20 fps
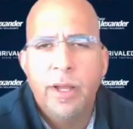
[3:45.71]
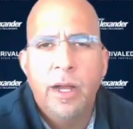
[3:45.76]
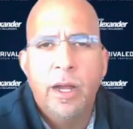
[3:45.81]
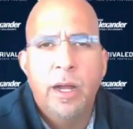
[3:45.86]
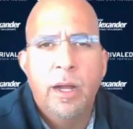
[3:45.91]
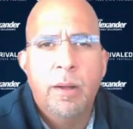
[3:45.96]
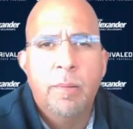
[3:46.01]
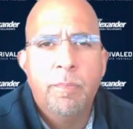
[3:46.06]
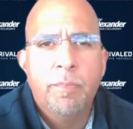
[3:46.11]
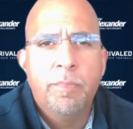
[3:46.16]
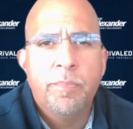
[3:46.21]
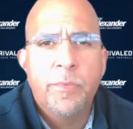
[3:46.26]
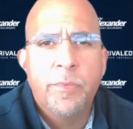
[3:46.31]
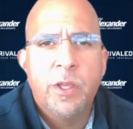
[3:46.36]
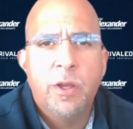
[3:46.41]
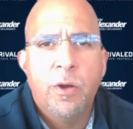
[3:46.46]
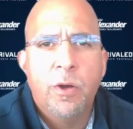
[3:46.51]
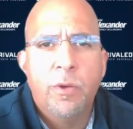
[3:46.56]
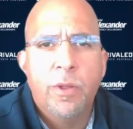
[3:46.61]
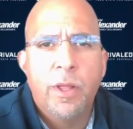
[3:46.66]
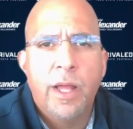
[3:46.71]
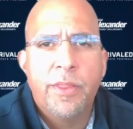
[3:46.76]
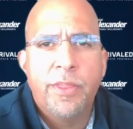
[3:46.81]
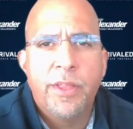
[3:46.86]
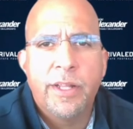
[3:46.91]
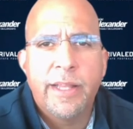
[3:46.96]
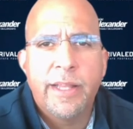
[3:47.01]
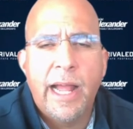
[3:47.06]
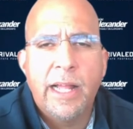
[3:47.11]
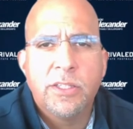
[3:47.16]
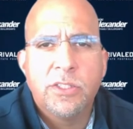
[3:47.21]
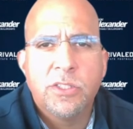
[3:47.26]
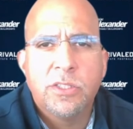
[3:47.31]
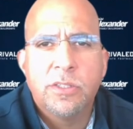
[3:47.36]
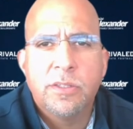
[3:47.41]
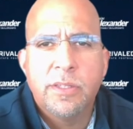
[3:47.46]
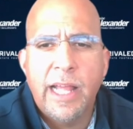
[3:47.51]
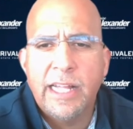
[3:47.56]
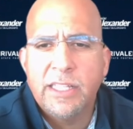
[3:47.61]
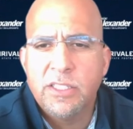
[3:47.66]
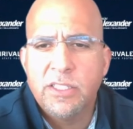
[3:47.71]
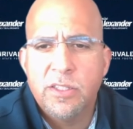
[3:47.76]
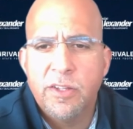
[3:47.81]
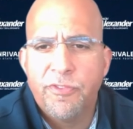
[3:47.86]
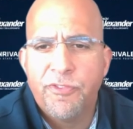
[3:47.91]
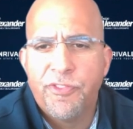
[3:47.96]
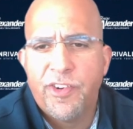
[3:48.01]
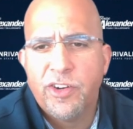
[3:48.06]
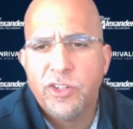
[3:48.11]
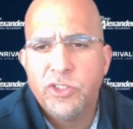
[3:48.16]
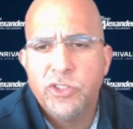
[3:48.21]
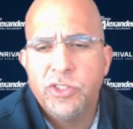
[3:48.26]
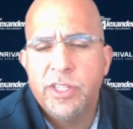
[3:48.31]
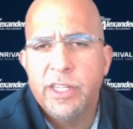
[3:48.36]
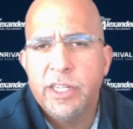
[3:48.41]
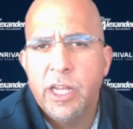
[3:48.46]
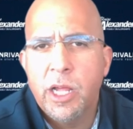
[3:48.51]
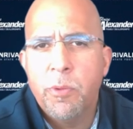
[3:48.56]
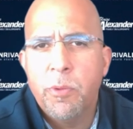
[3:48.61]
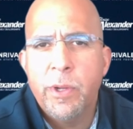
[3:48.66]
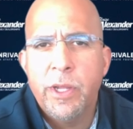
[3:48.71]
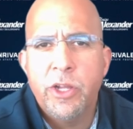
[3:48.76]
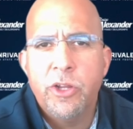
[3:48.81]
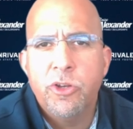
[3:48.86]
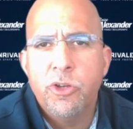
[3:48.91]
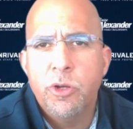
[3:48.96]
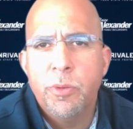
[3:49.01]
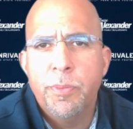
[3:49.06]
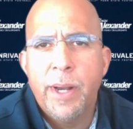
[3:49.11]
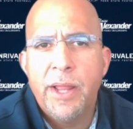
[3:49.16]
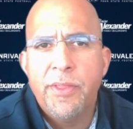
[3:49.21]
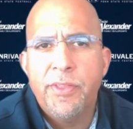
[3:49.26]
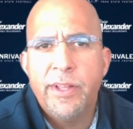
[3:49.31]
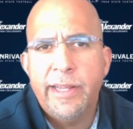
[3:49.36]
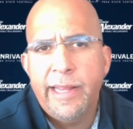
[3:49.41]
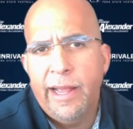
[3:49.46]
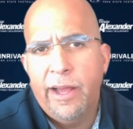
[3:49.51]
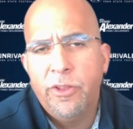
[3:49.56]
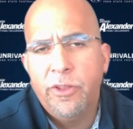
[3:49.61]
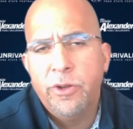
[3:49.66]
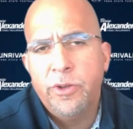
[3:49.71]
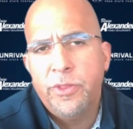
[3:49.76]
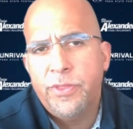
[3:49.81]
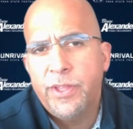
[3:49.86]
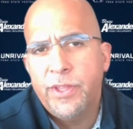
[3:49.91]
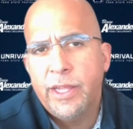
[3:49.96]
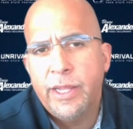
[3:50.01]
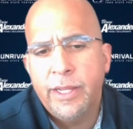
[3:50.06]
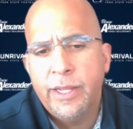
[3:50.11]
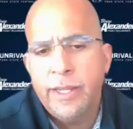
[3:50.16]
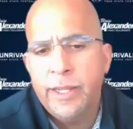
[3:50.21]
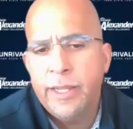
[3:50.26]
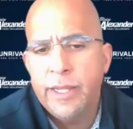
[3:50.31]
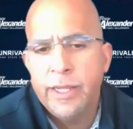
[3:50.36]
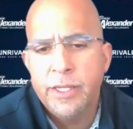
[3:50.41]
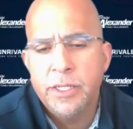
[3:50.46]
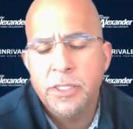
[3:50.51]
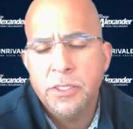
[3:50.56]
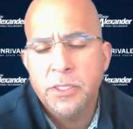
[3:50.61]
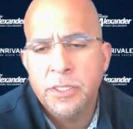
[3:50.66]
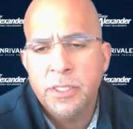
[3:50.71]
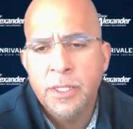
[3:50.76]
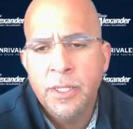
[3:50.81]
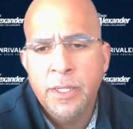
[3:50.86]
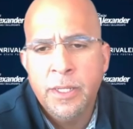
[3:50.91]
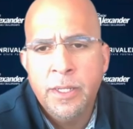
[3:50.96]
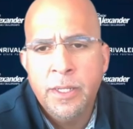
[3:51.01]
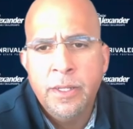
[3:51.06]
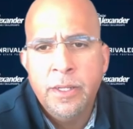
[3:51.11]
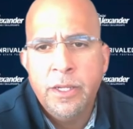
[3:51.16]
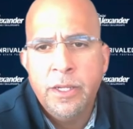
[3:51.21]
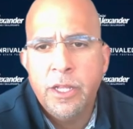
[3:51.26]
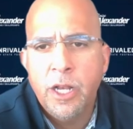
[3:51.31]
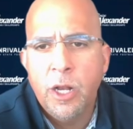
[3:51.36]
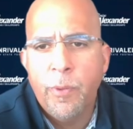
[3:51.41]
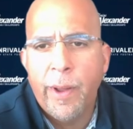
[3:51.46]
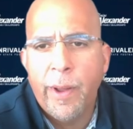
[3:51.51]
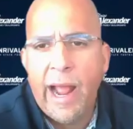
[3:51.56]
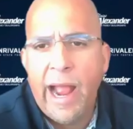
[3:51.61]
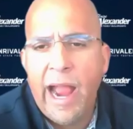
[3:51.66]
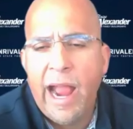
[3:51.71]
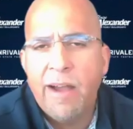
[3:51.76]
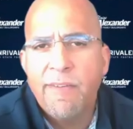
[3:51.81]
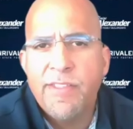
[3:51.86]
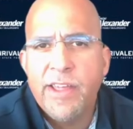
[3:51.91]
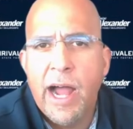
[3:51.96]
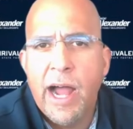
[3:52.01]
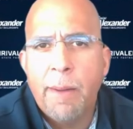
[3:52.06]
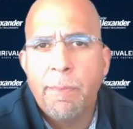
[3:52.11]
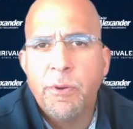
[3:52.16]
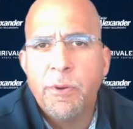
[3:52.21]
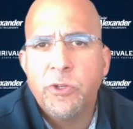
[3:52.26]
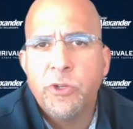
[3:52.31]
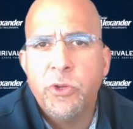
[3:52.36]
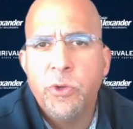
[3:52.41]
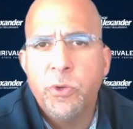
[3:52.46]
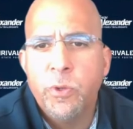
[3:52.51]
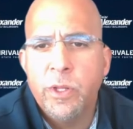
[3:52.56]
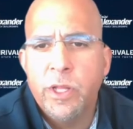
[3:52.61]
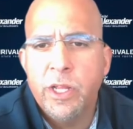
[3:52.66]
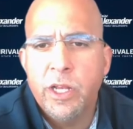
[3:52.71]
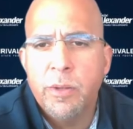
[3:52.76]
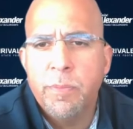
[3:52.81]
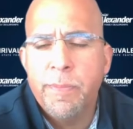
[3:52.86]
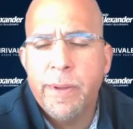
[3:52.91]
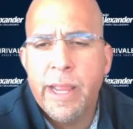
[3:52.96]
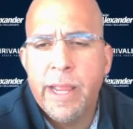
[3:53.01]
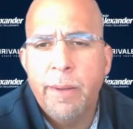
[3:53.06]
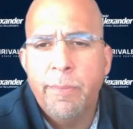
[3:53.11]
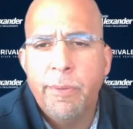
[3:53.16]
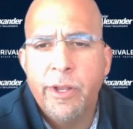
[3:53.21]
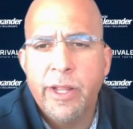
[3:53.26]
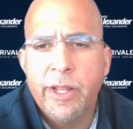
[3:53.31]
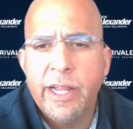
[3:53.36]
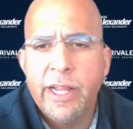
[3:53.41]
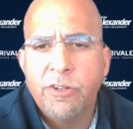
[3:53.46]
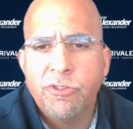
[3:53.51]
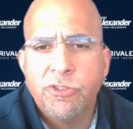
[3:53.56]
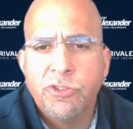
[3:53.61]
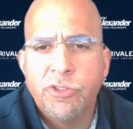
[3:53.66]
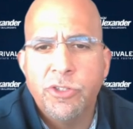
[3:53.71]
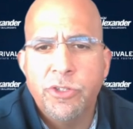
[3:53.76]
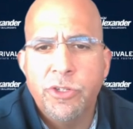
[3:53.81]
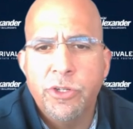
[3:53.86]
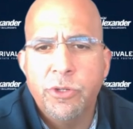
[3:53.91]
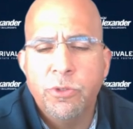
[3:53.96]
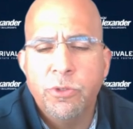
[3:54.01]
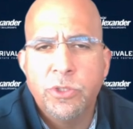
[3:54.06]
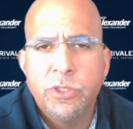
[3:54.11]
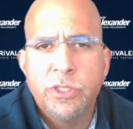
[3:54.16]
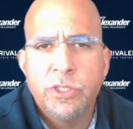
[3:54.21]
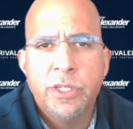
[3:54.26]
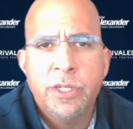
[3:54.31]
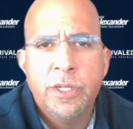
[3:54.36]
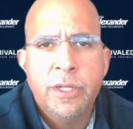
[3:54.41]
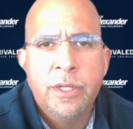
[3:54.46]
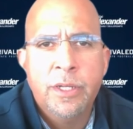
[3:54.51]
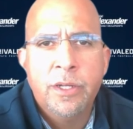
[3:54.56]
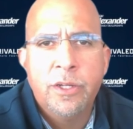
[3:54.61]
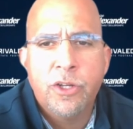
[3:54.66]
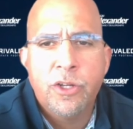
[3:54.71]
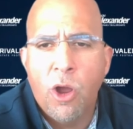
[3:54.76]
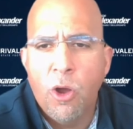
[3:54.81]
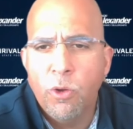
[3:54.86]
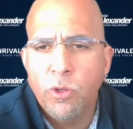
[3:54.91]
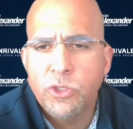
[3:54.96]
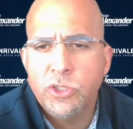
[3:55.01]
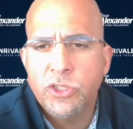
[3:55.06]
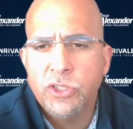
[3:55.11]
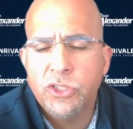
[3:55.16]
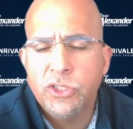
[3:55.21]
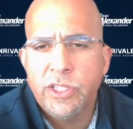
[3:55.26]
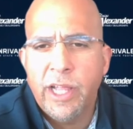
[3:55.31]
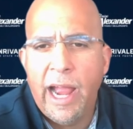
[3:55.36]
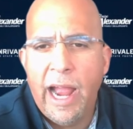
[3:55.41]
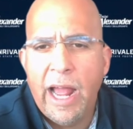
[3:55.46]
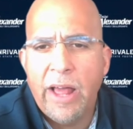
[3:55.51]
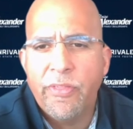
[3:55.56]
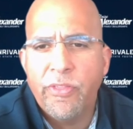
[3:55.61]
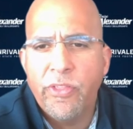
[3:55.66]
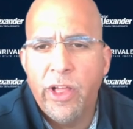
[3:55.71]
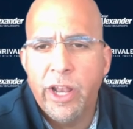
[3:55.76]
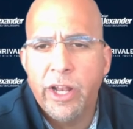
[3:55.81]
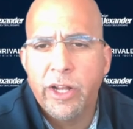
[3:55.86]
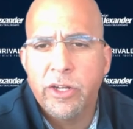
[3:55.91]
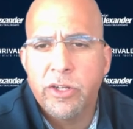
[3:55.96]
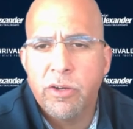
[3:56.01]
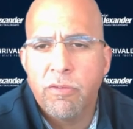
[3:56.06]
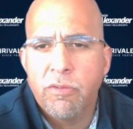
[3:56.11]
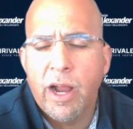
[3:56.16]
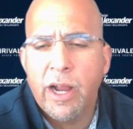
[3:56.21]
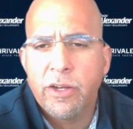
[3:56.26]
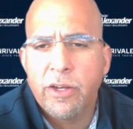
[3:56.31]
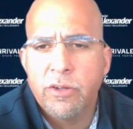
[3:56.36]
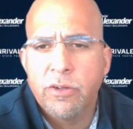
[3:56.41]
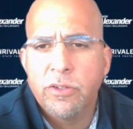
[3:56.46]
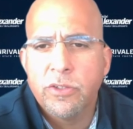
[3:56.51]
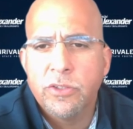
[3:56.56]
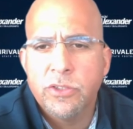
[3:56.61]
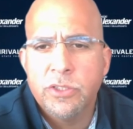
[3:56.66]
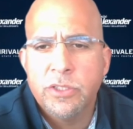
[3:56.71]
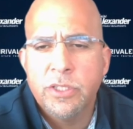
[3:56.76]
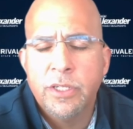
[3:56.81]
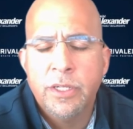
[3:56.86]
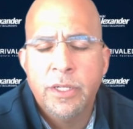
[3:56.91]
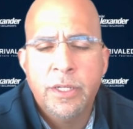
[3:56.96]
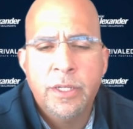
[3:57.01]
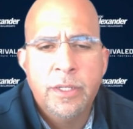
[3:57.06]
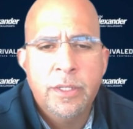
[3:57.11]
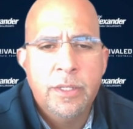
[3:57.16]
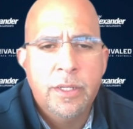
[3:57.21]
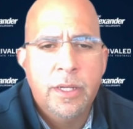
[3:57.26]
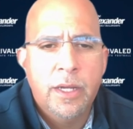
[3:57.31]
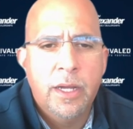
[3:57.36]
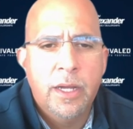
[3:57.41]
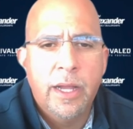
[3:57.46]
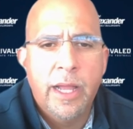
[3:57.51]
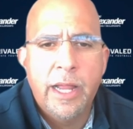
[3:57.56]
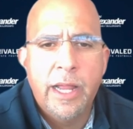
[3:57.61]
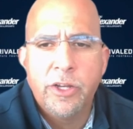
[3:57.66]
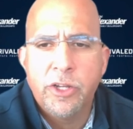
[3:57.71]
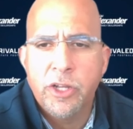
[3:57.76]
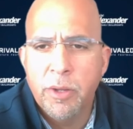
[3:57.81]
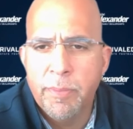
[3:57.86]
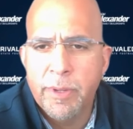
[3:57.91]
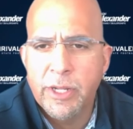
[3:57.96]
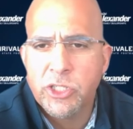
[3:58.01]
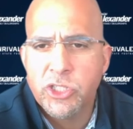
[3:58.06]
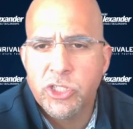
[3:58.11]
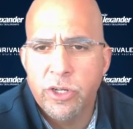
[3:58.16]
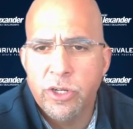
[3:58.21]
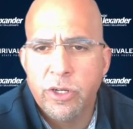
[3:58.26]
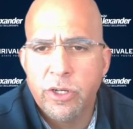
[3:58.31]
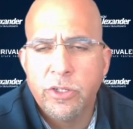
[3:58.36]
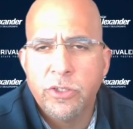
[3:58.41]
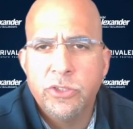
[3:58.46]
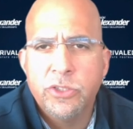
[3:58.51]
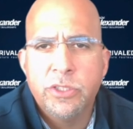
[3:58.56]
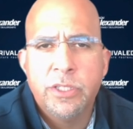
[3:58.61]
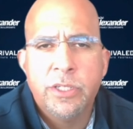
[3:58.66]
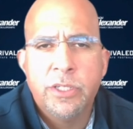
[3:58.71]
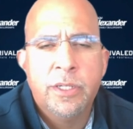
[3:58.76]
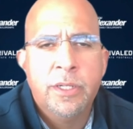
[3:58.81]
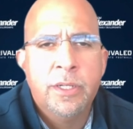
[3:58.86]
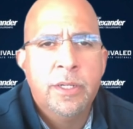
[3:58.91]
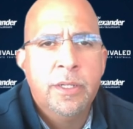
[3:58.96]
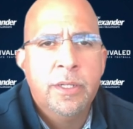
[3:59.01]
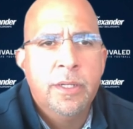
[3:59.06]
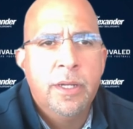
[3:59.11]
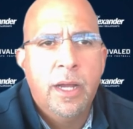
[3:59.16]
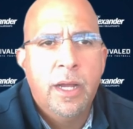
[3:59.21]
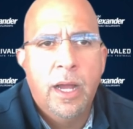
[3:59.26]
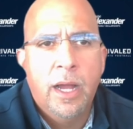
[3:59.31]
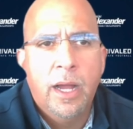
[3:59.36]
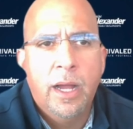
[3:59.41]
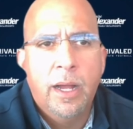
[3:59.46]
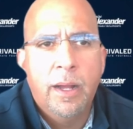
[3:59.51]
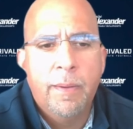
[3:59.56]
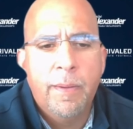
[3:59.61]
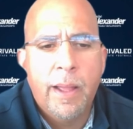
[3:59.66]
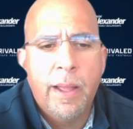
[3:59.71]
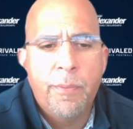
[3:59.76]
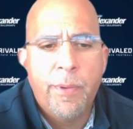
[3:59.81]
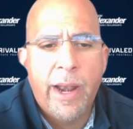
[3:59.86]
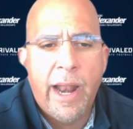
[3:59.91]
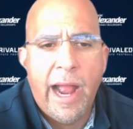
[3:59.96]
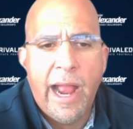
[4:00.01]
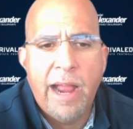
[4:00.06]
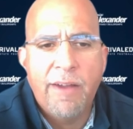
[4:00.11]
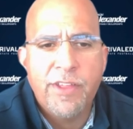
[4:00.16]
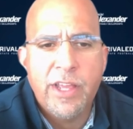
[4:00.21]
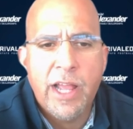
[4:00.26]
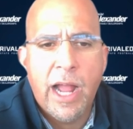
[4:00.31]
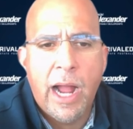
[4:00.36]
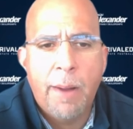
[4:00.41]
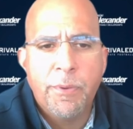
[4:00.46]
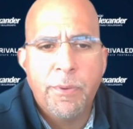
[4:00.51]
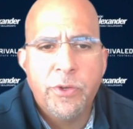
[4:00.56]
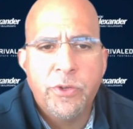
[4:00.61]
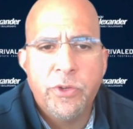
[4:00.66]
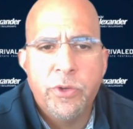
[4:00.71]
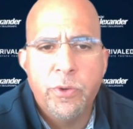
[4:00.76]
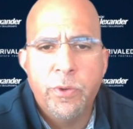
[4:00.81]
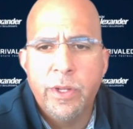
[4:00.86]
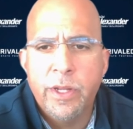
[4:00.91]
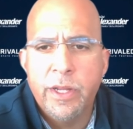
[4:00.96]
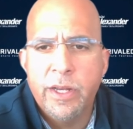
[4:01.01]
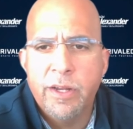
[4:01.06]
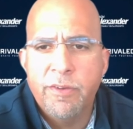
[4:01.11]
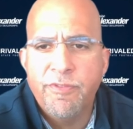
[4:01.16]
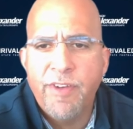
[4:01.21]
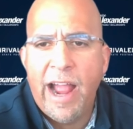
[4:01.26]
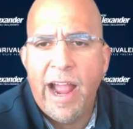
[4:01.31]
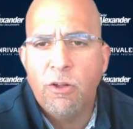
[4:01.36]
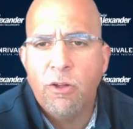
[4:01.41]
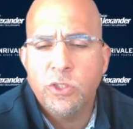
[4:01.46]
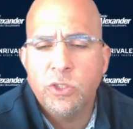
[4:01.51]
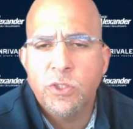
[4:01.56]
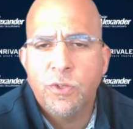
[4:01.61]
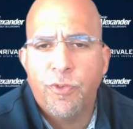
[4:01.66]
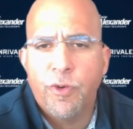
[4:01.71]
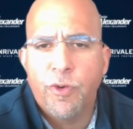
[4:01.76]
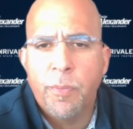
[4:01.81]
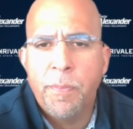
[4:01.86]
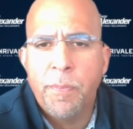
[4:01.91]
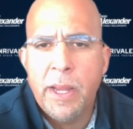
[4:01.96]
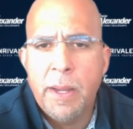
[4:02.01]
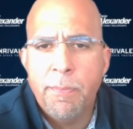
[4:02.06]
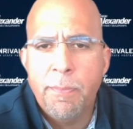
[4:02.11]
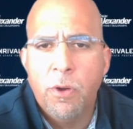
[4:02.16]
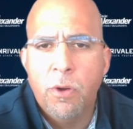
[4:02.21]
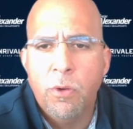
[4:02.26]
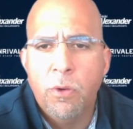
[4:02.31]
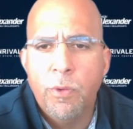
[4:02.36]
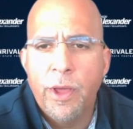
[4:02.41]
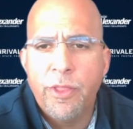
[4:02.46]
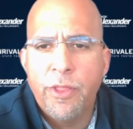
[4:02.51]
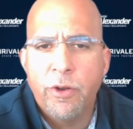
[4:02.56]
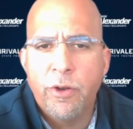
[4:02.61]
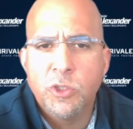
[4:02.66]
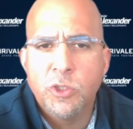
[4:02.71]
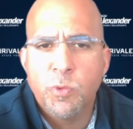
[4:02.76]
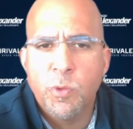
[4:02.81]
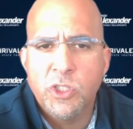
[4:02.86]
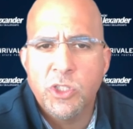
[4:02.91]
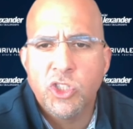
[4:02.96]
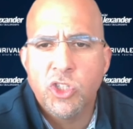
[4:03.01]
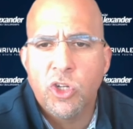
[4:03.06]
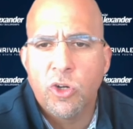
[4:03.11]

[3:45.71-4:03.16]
I think that's the first thing that we can do. But I think the other thing is, when I have the opportunity to be able to introduce coaches to athletic directors and commissioners, and when I have the opportunity to vouch for people, whether it's with